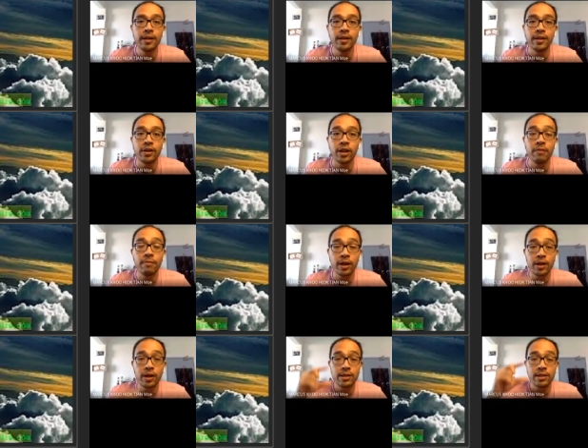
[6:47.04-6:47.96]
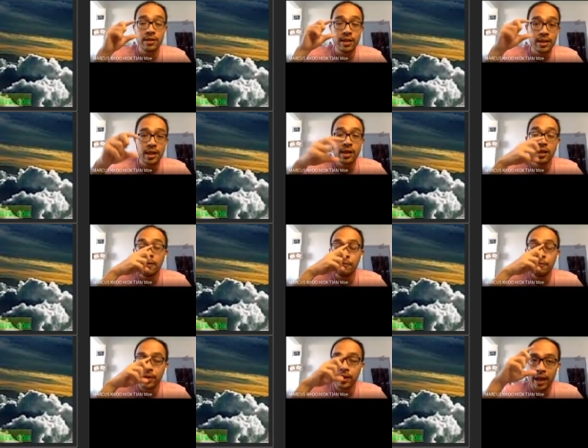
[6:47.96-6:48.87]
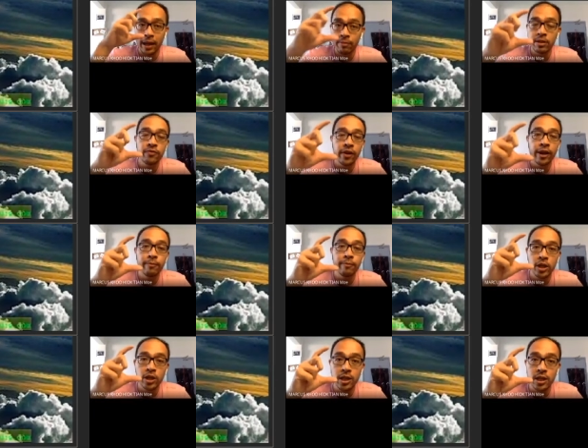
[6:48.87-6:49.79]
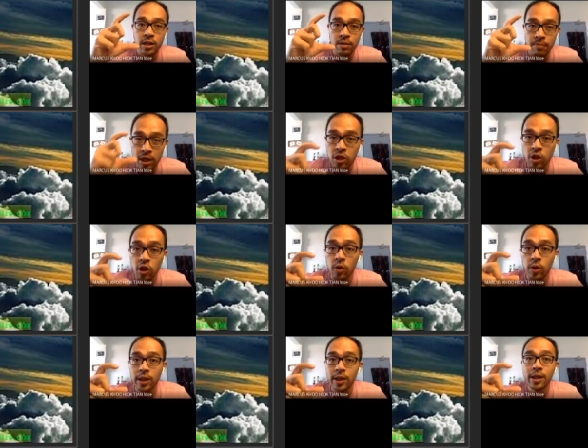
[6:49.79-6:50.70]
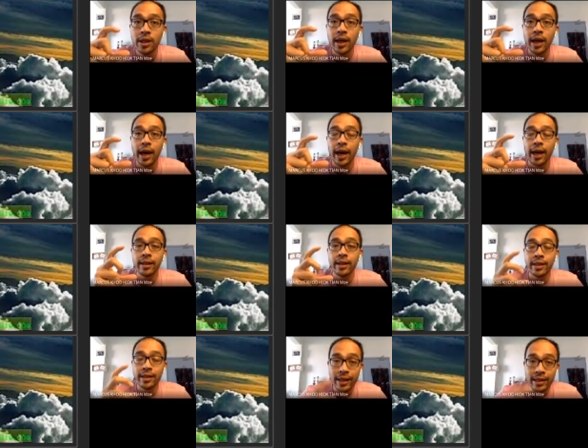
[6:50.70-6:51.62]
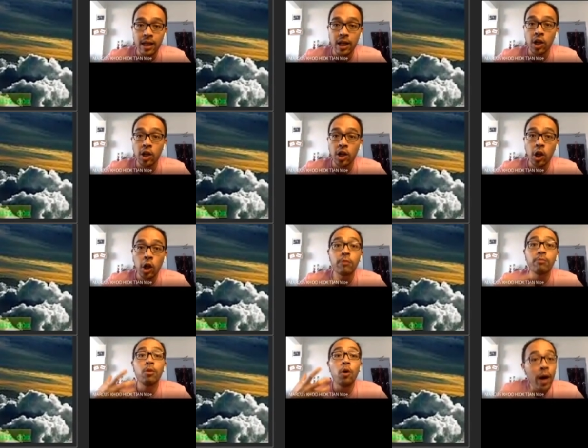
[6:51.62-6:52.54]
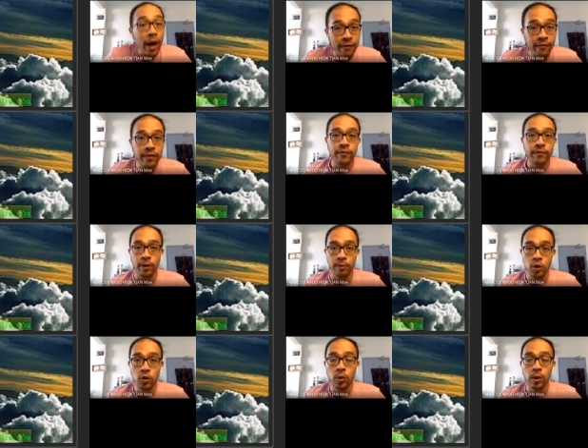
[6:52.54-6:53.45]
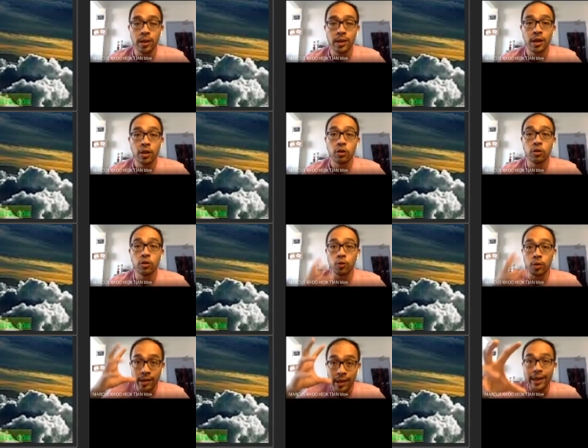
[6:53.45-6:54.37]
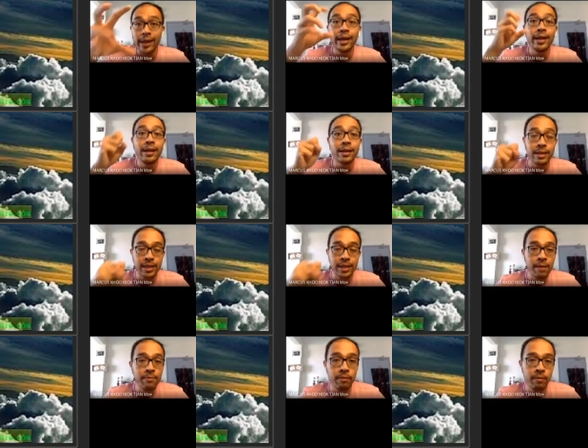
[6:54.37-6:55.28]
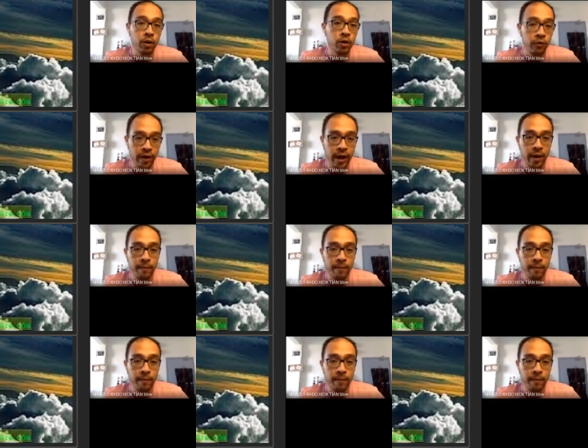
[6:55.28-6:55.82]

Okay, because di sana atmospheric pressure is much lower and it takes a lot more effort from you to take in the same amount of air.